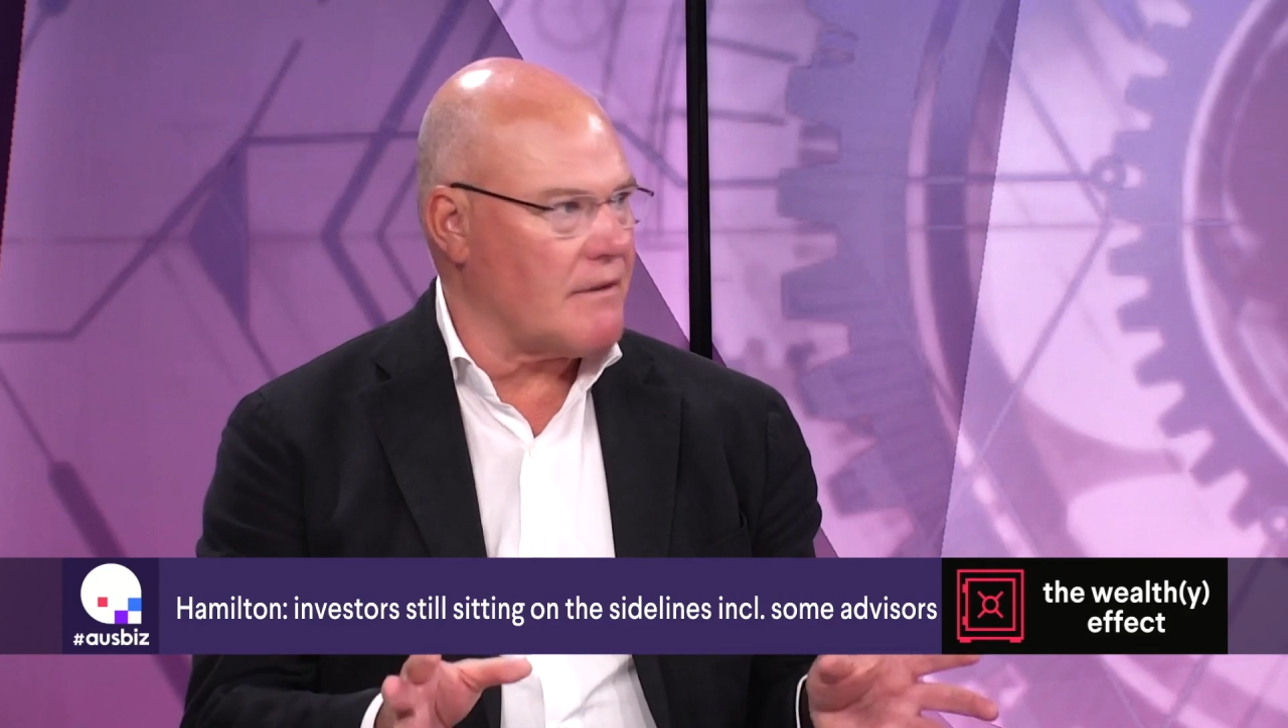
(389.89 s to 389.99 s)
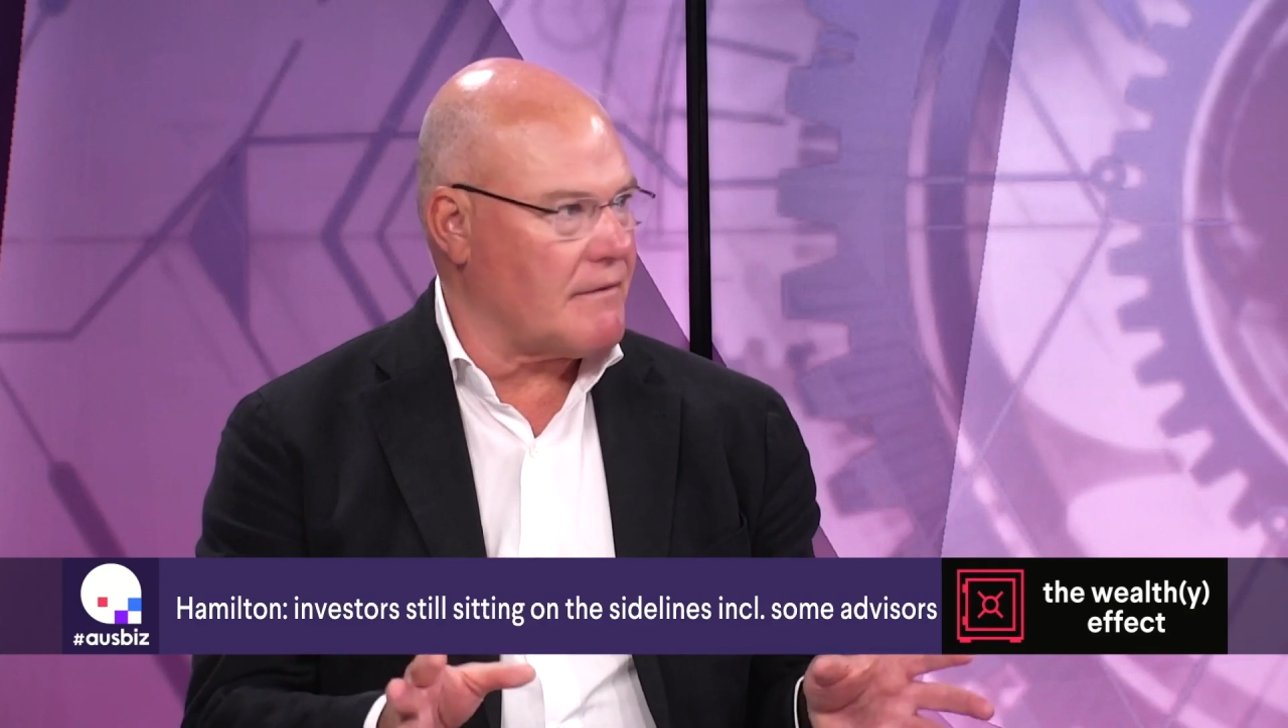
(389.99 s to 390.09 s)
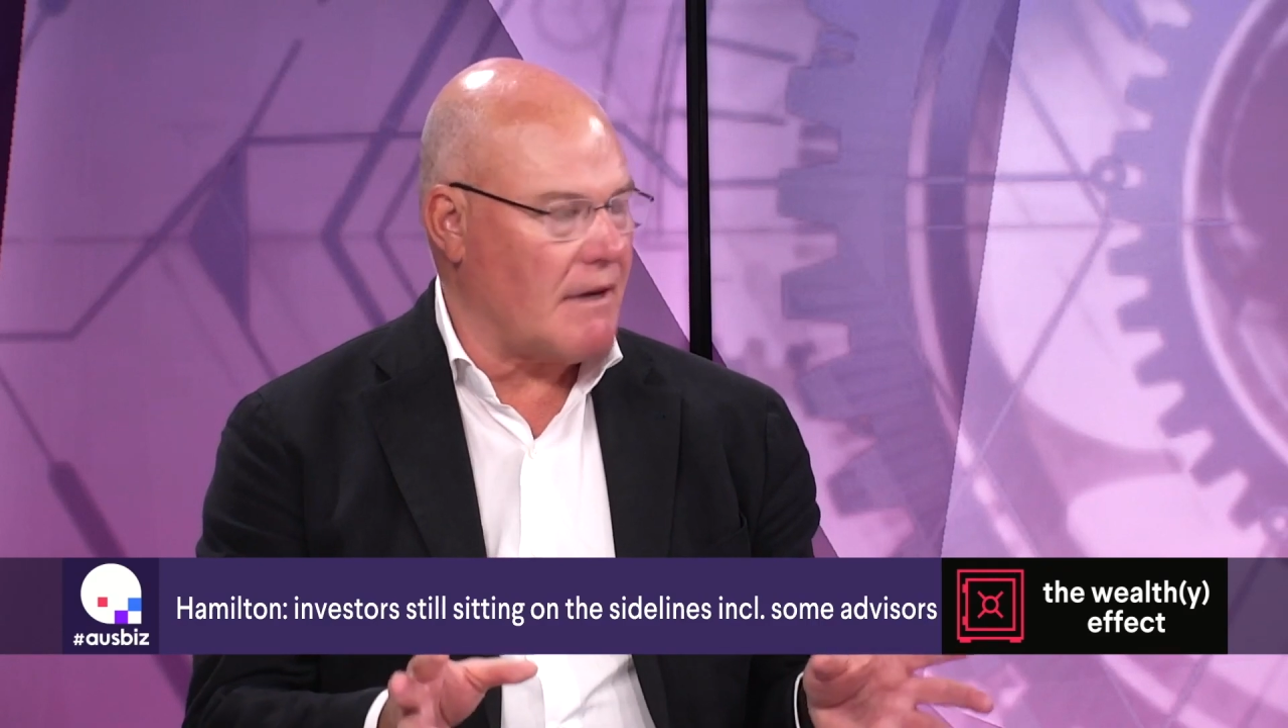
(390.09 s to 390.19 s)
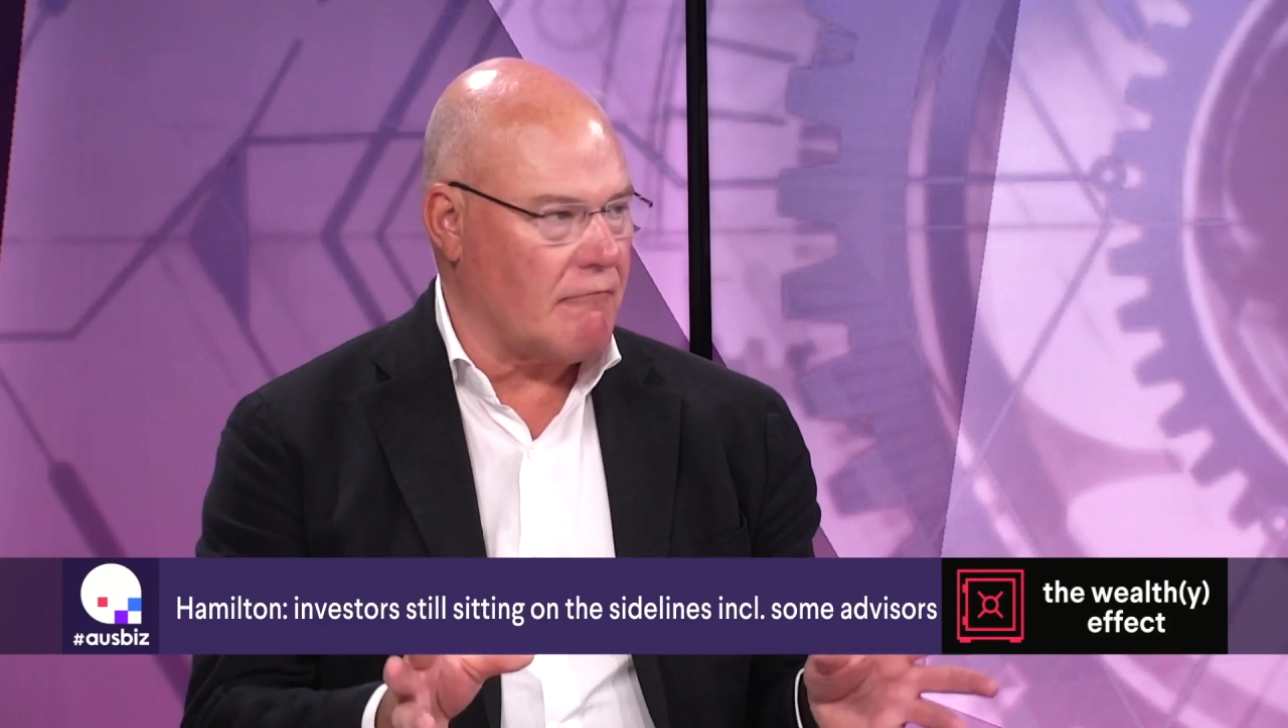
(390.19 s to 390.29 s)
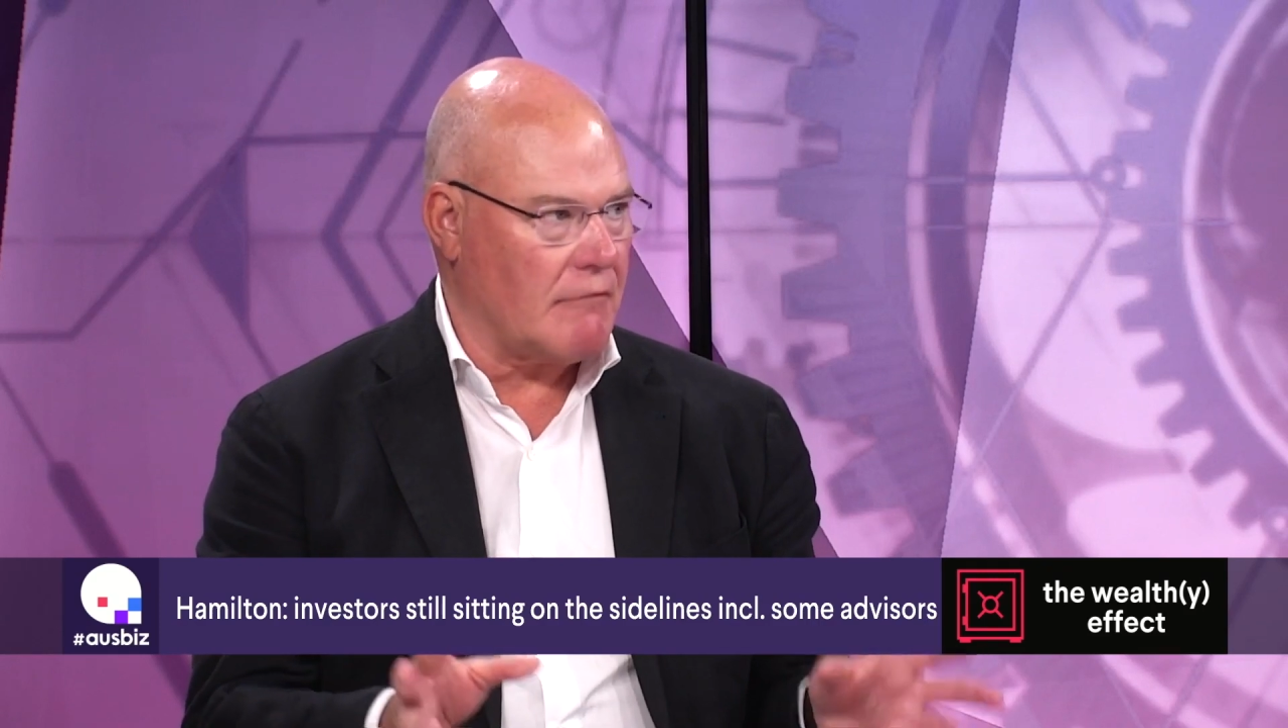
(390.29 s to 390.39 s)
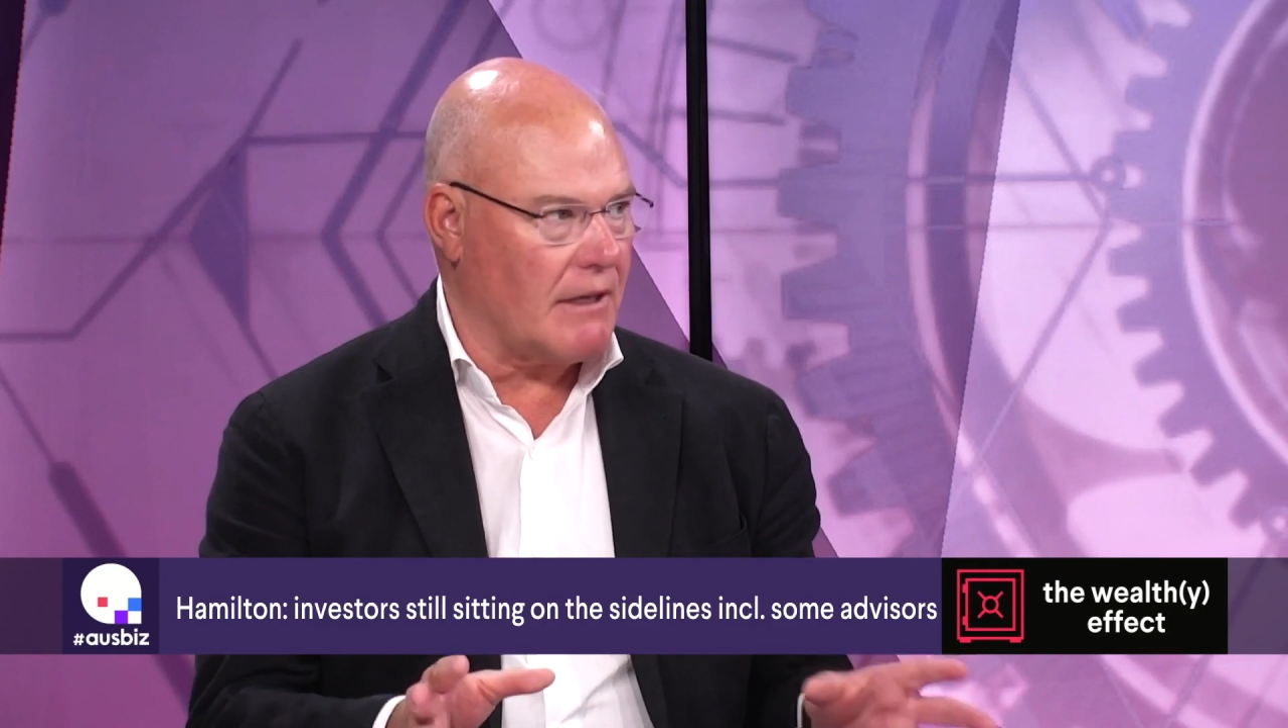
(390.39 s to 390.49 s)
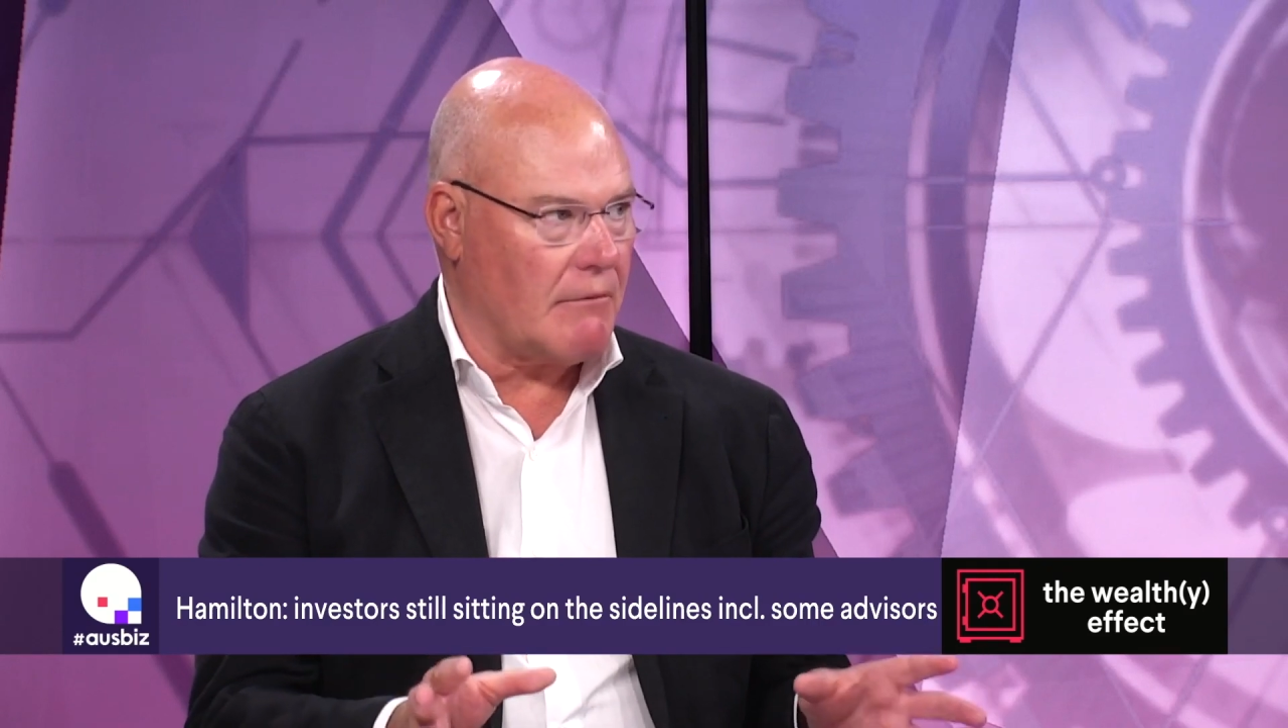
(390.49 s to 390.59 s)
have done really,